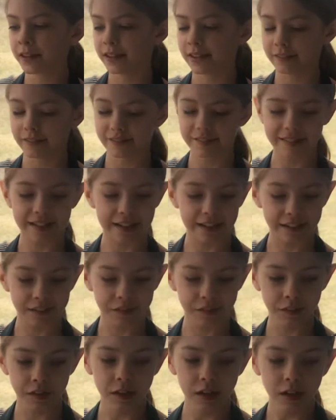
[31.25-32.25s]
it
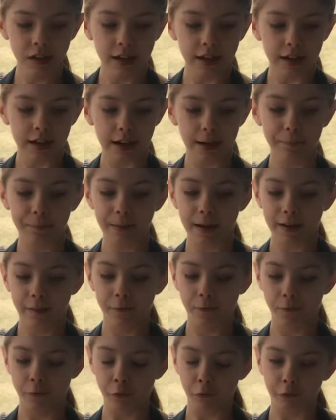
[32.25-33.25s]
says
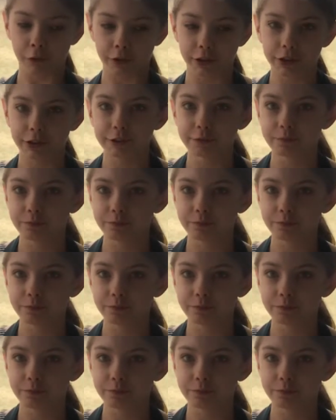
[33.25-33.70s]
8x4